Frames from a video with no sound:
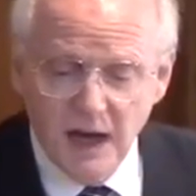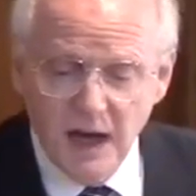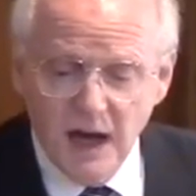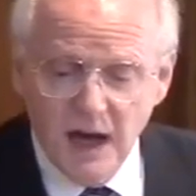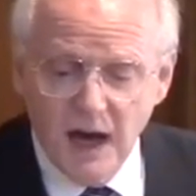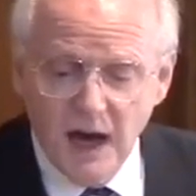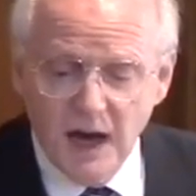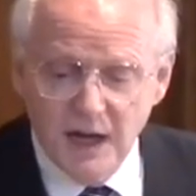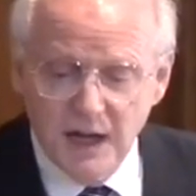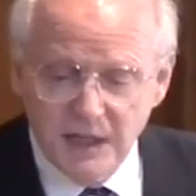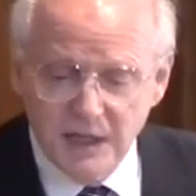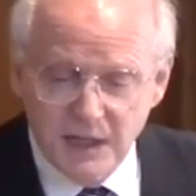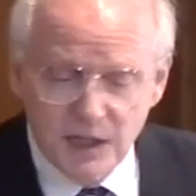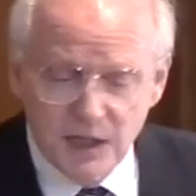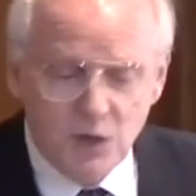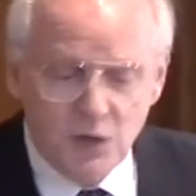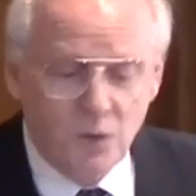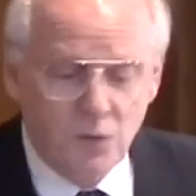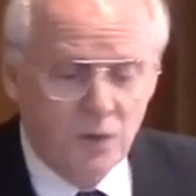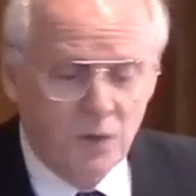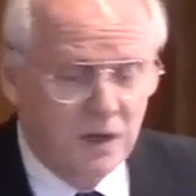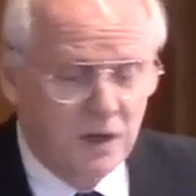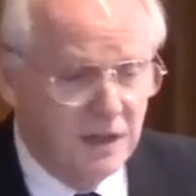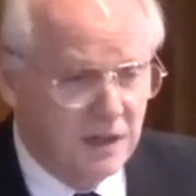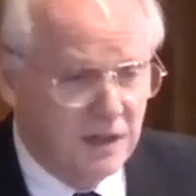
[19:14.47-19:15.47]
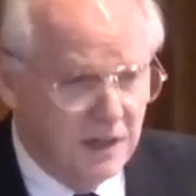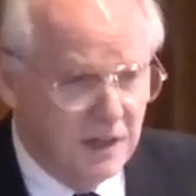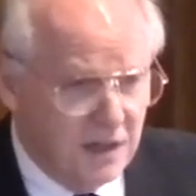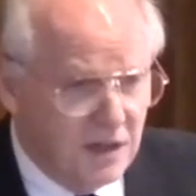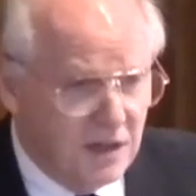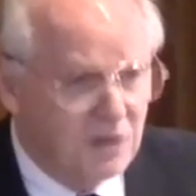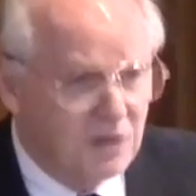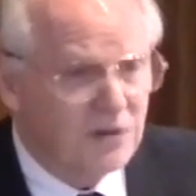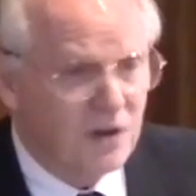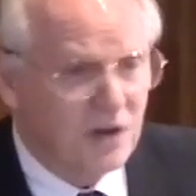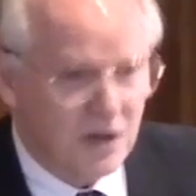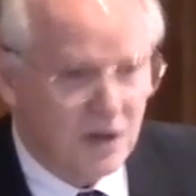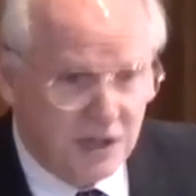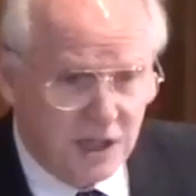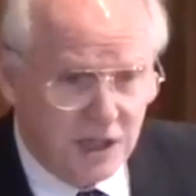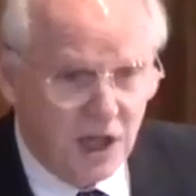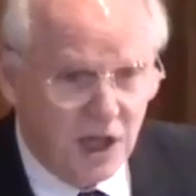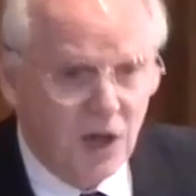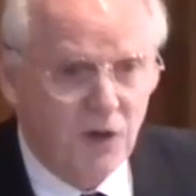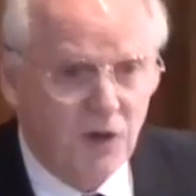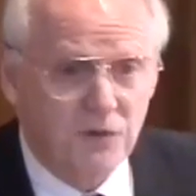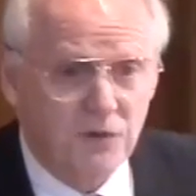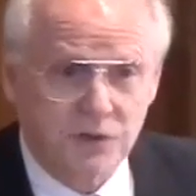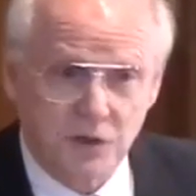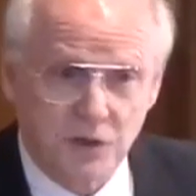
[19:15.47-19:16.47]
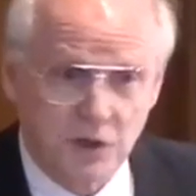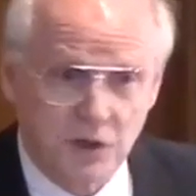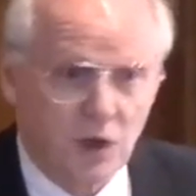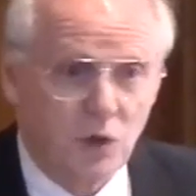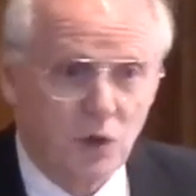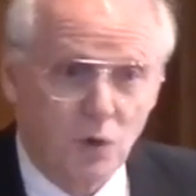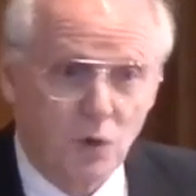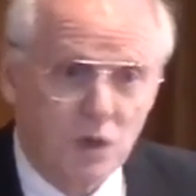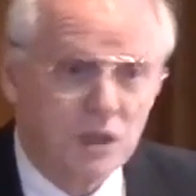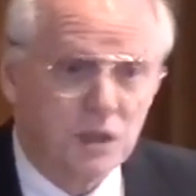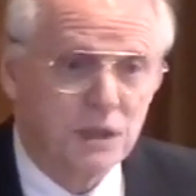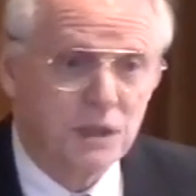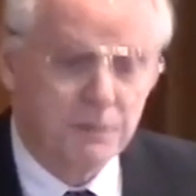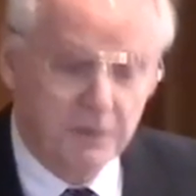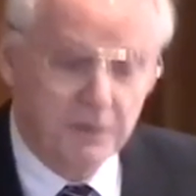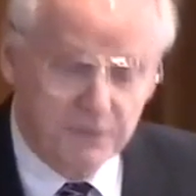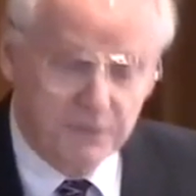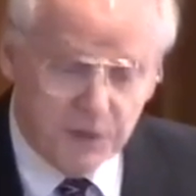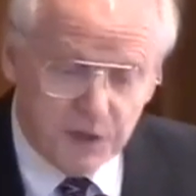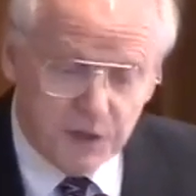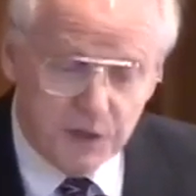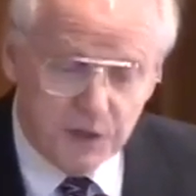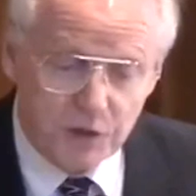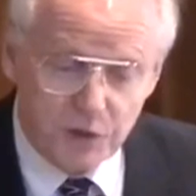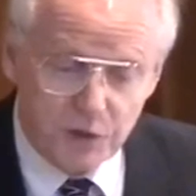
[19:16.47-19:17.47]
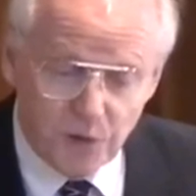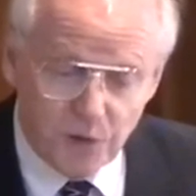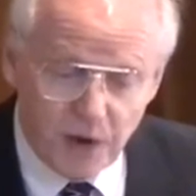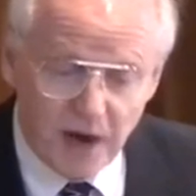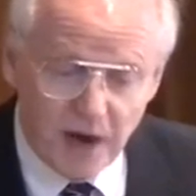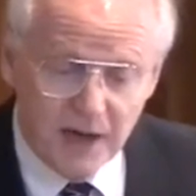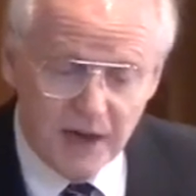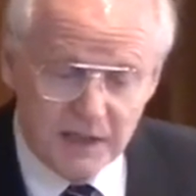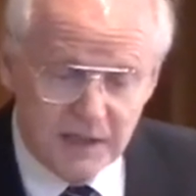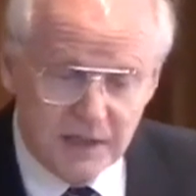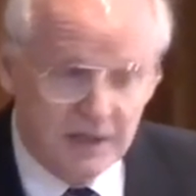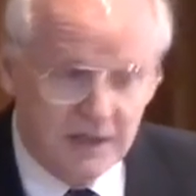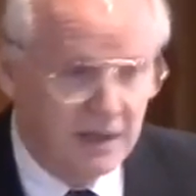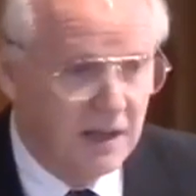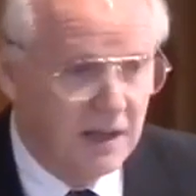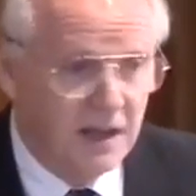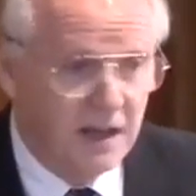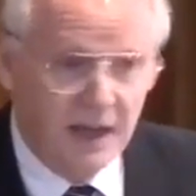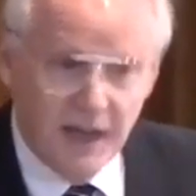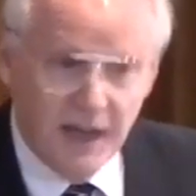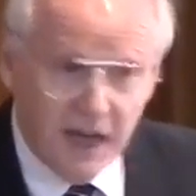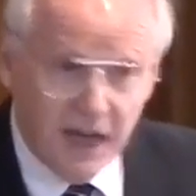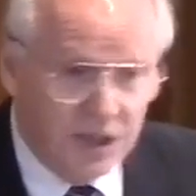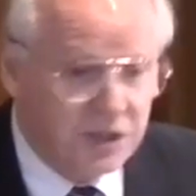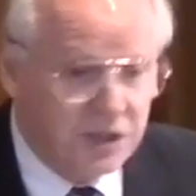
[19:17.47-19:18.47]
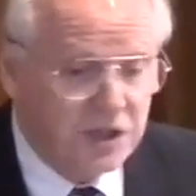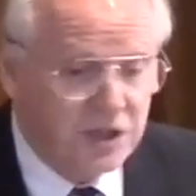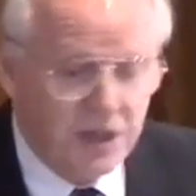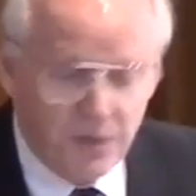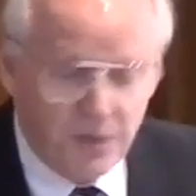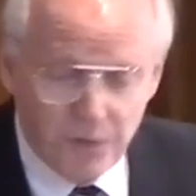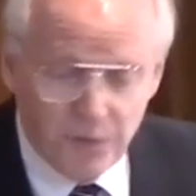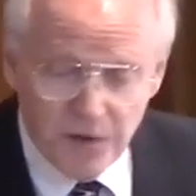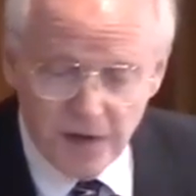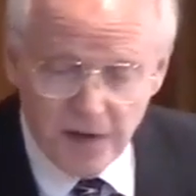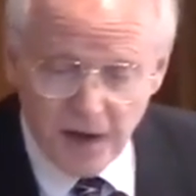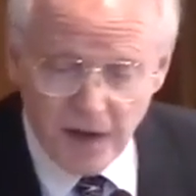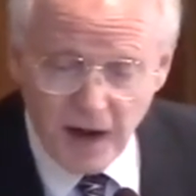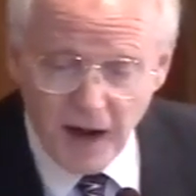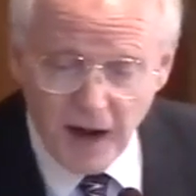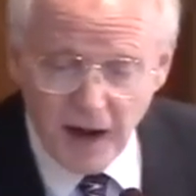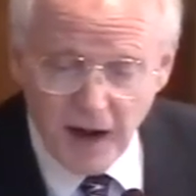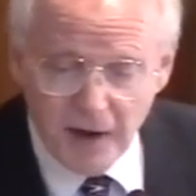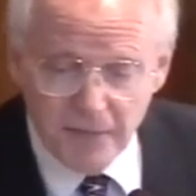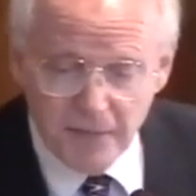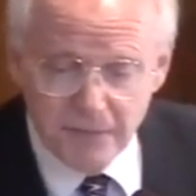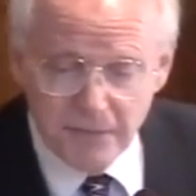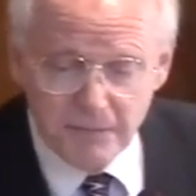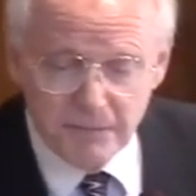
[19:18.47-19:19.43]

until we yield ourselves to the Lordship of Jesus Christ each and every day.